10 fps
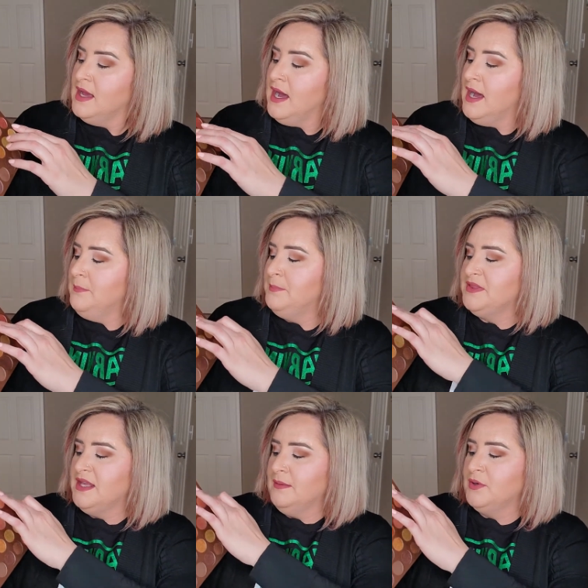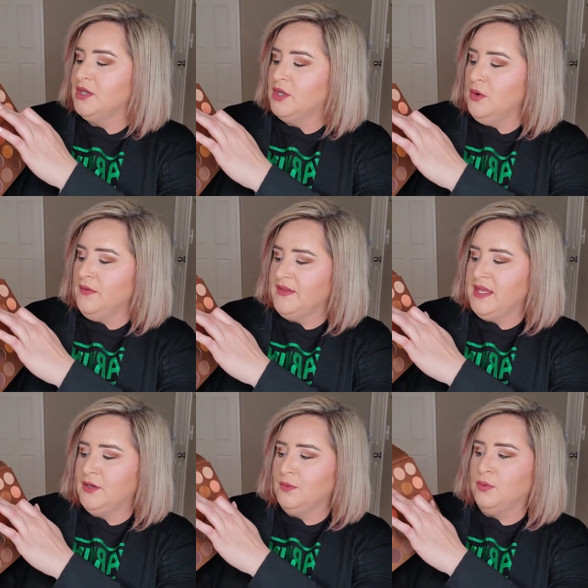Um, but then I'm going to go on the
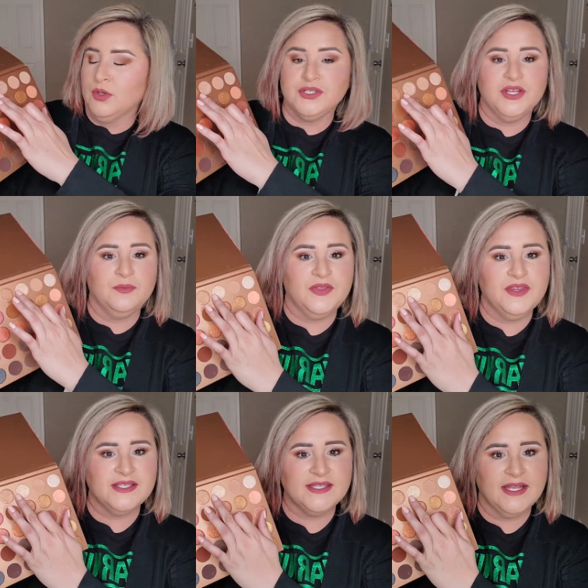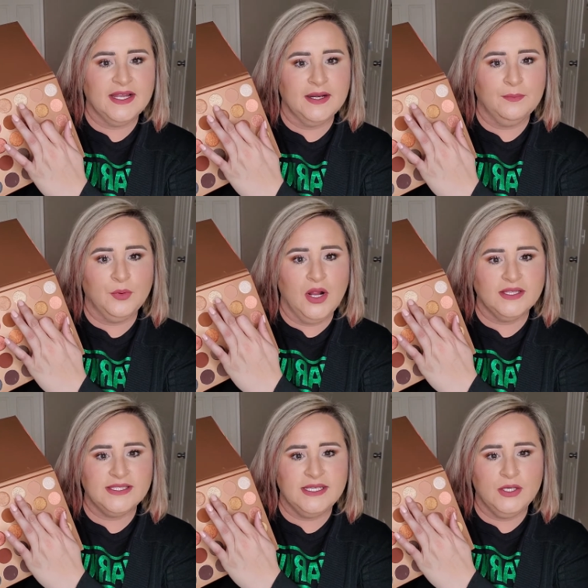inner portion with this like kind of
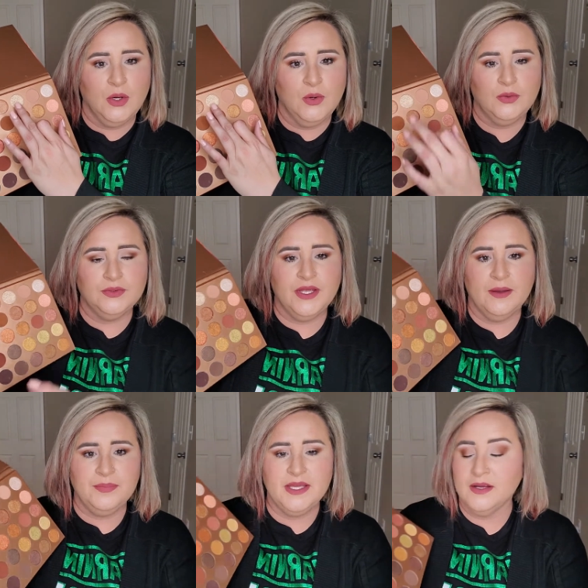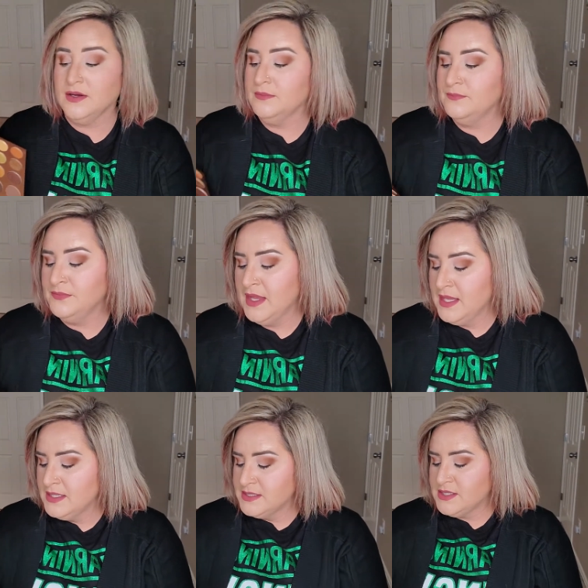bronzy gold up here.
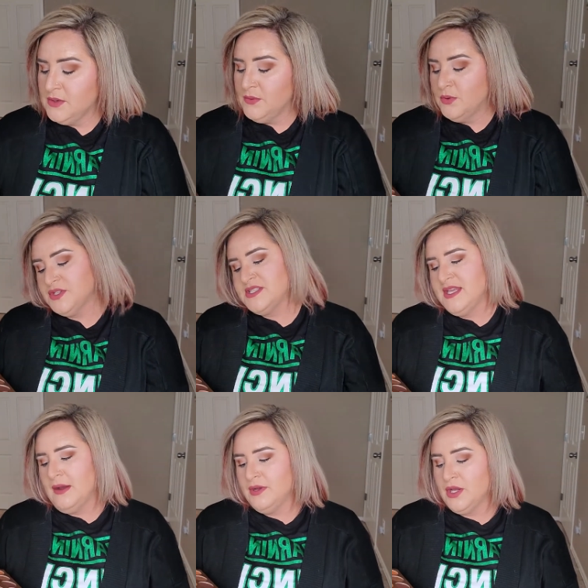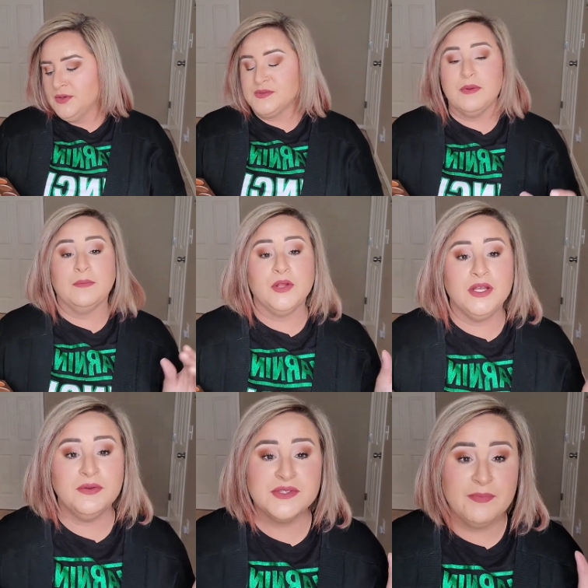So we'll just see how it goes, but I'm going to
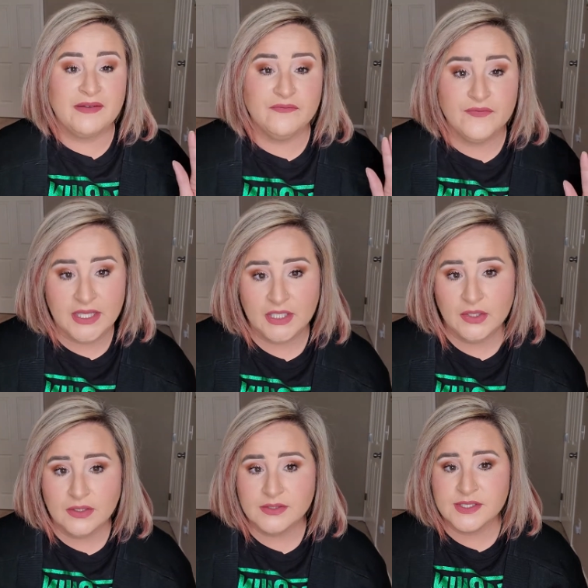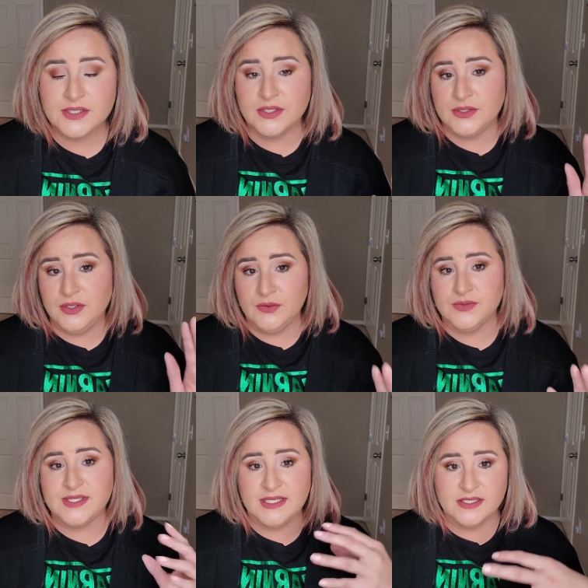use my fingers to
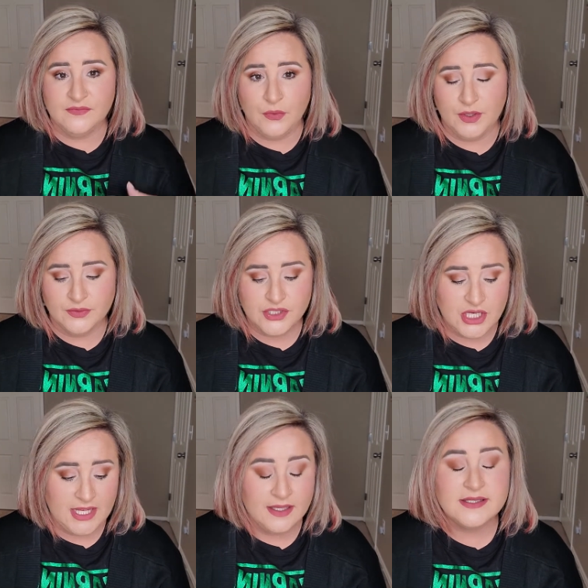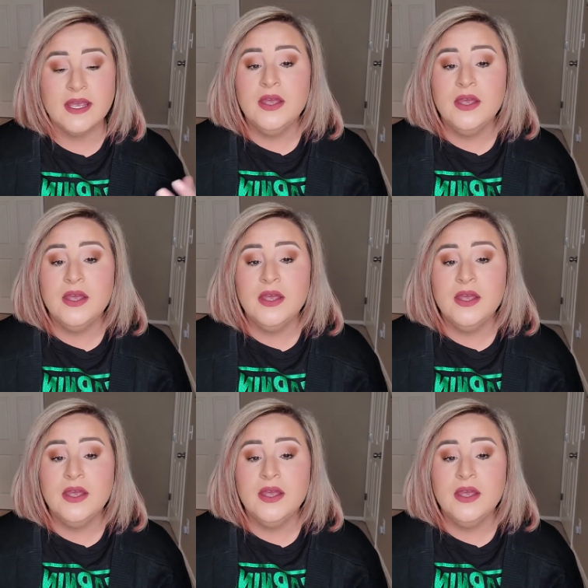use these foiled shades.